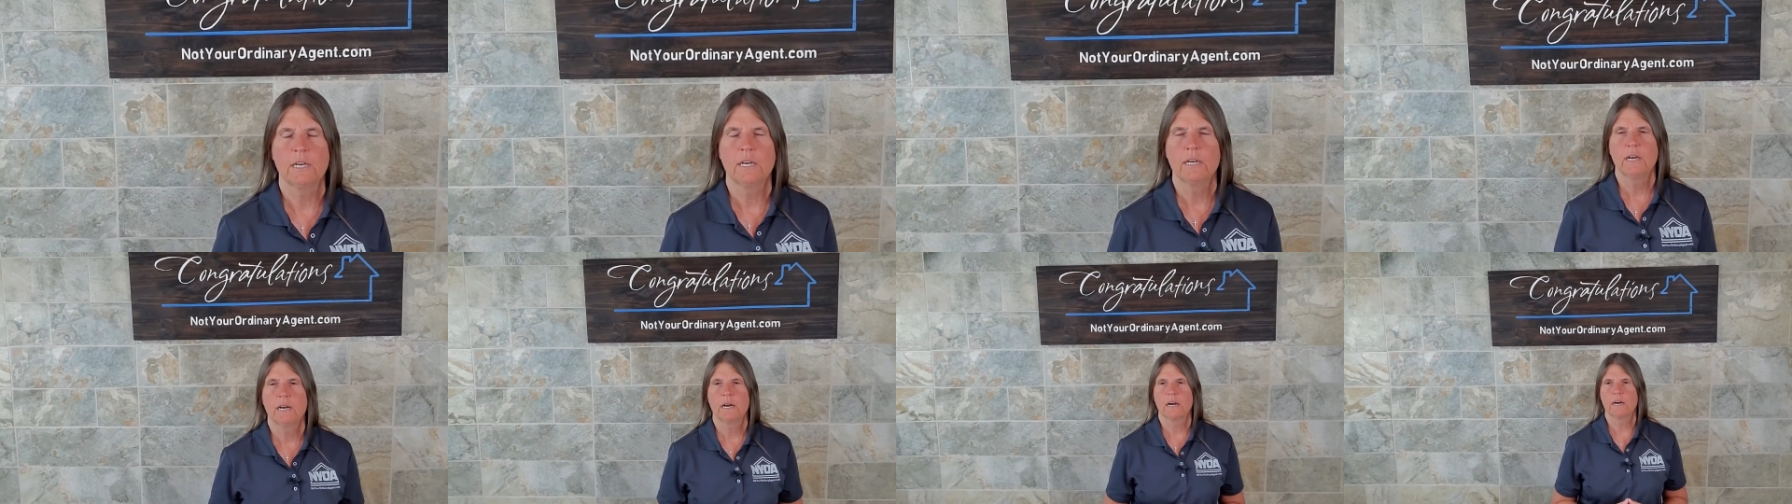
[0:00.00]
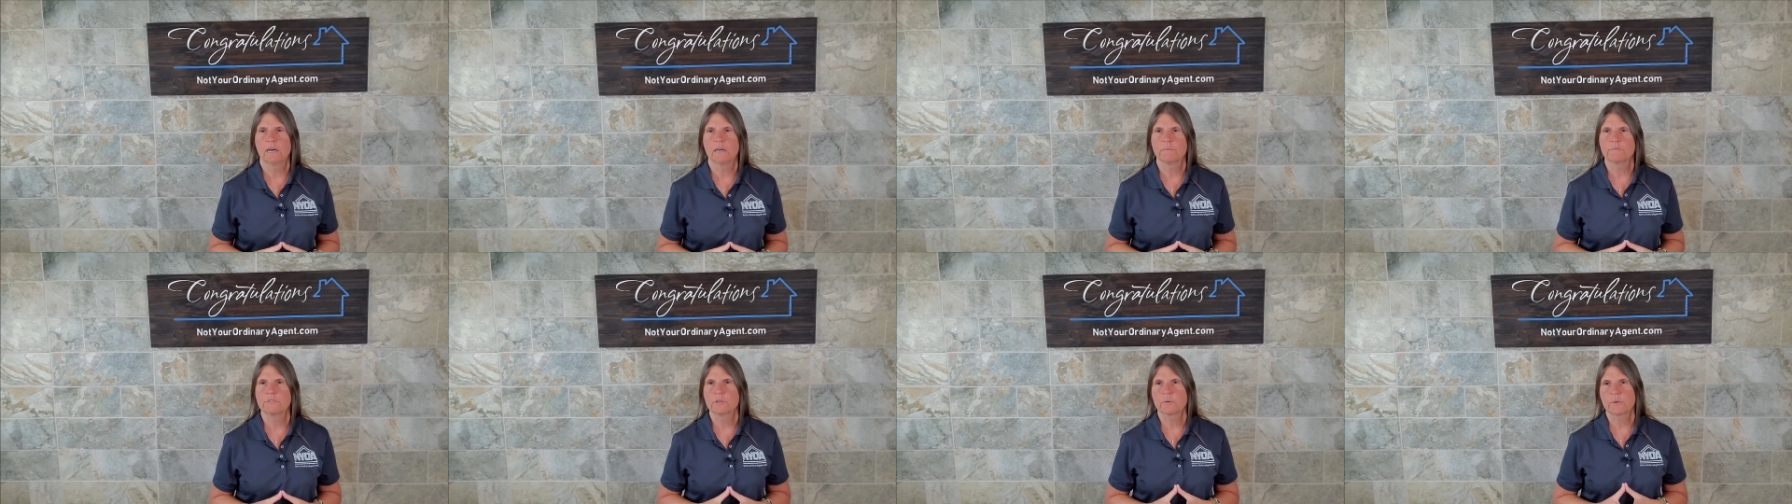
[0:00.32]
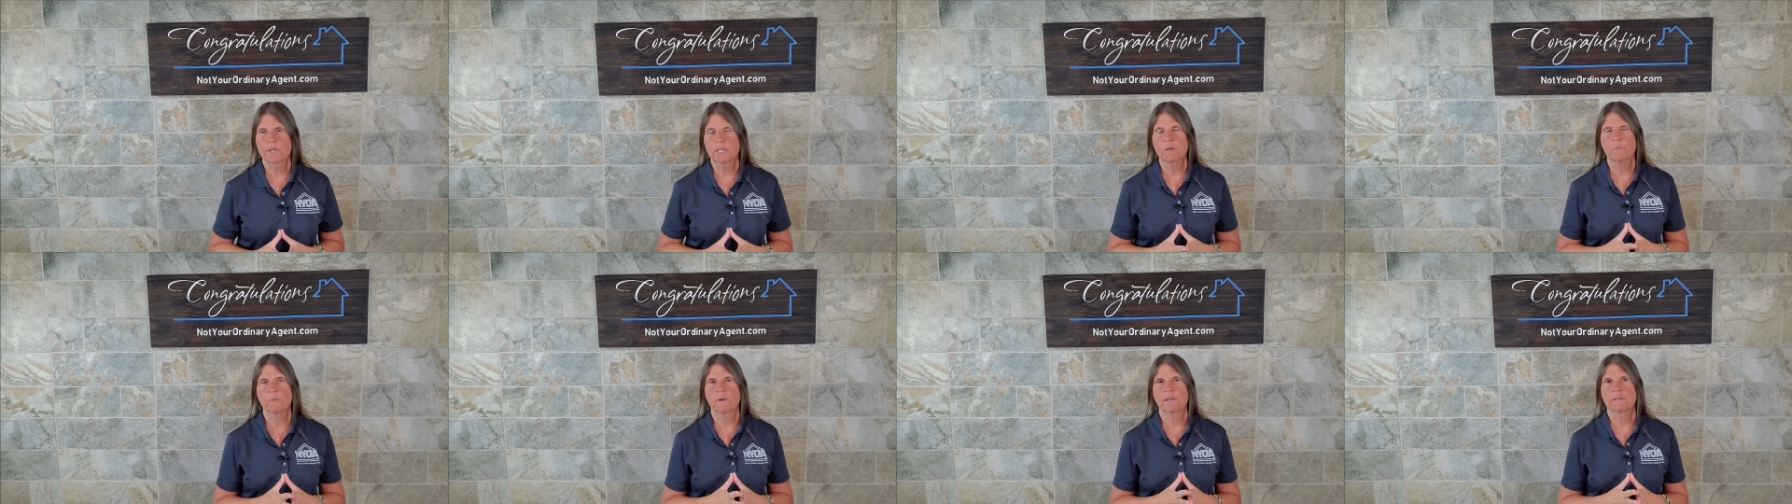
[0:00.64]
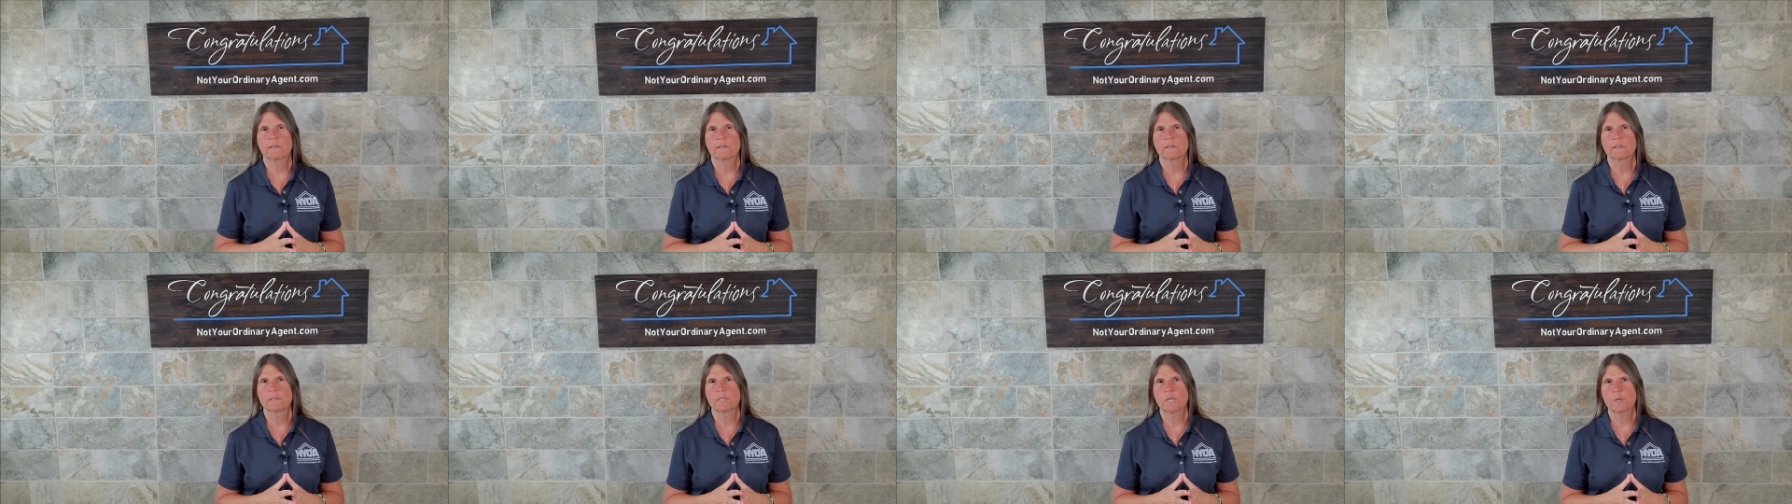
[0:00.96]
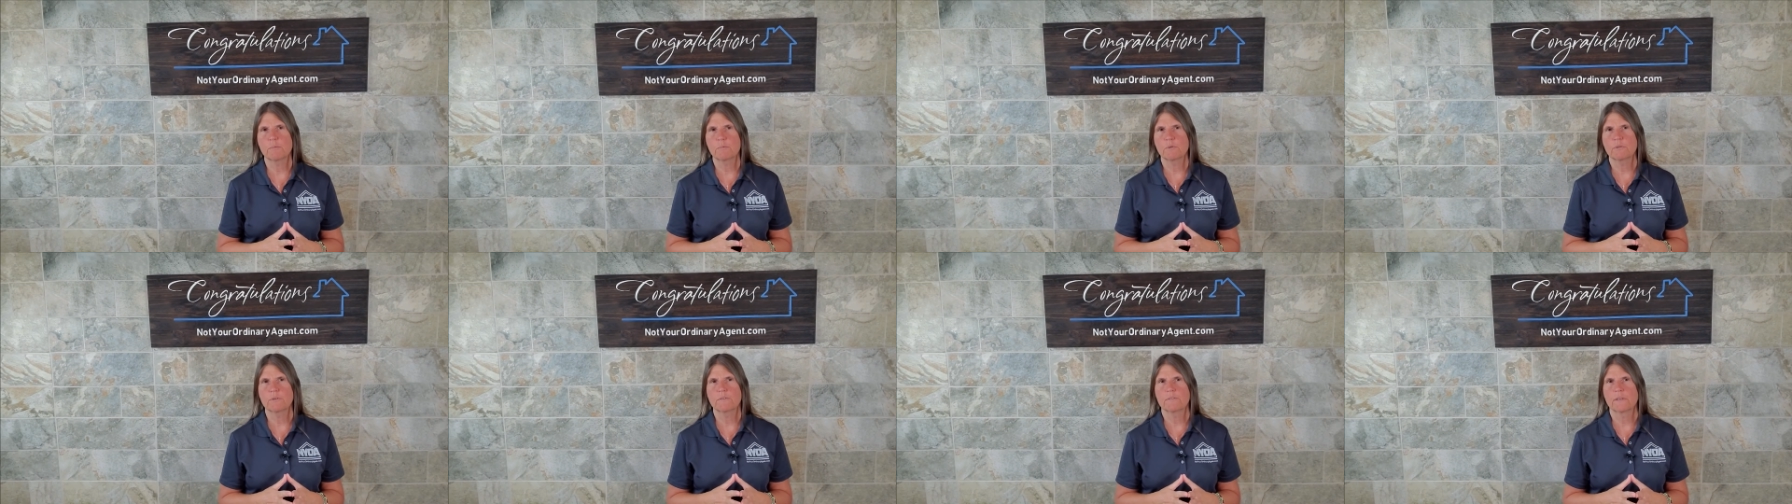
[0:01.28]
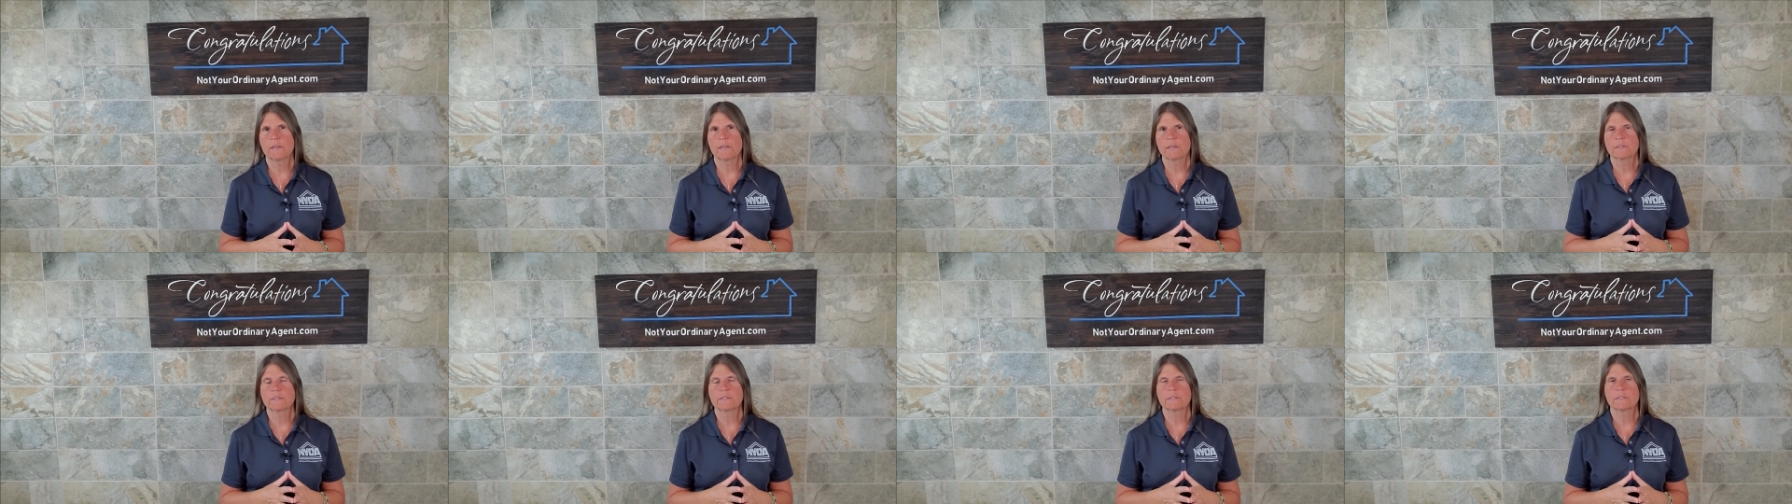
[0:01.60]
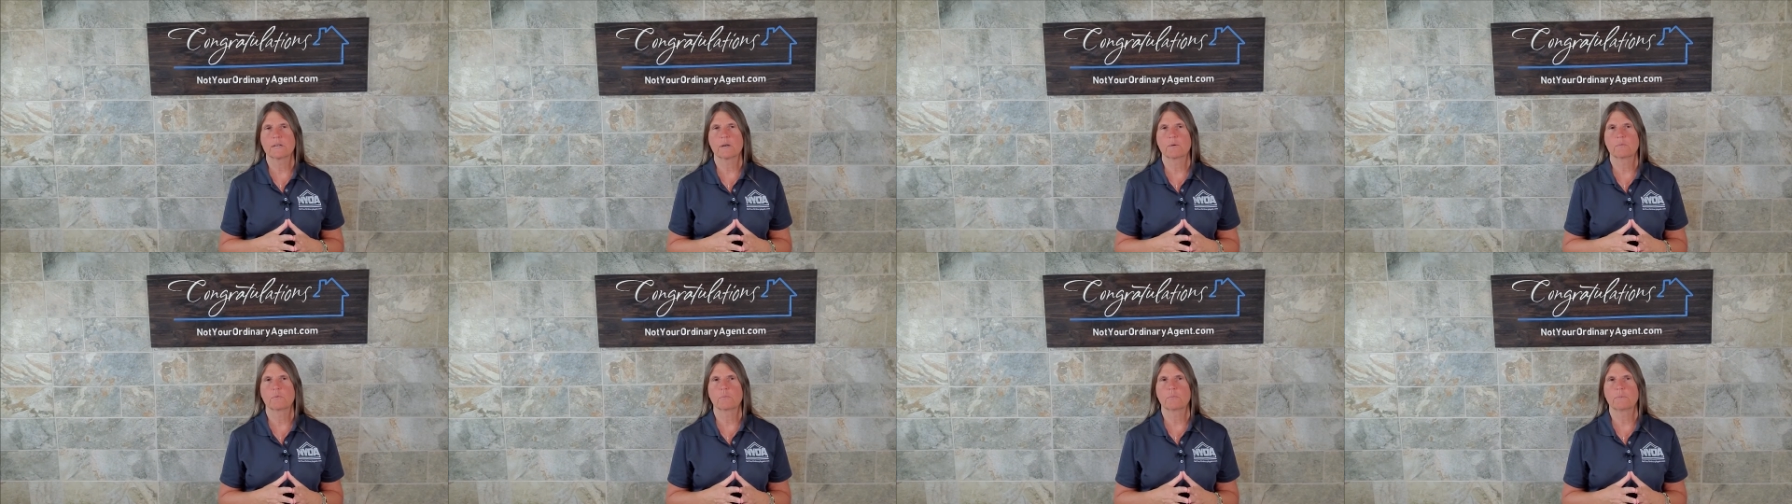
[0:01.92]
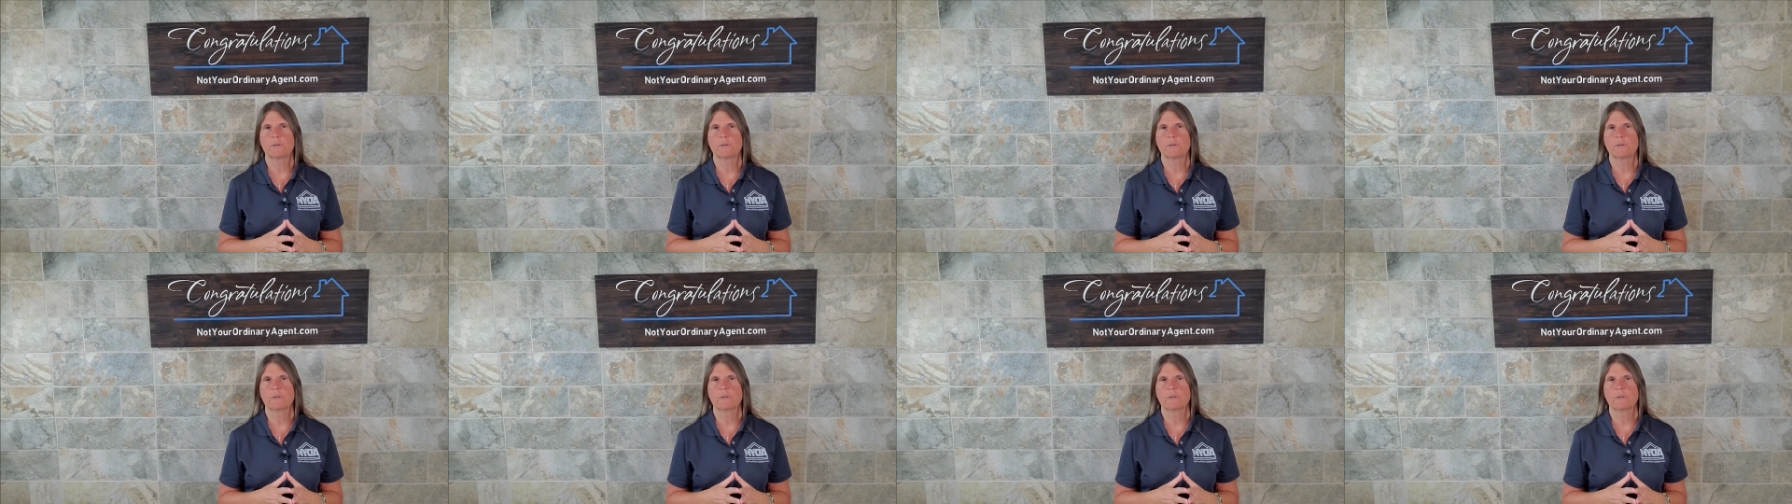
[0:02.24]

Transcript: Um, so anyway, there are a number of things that will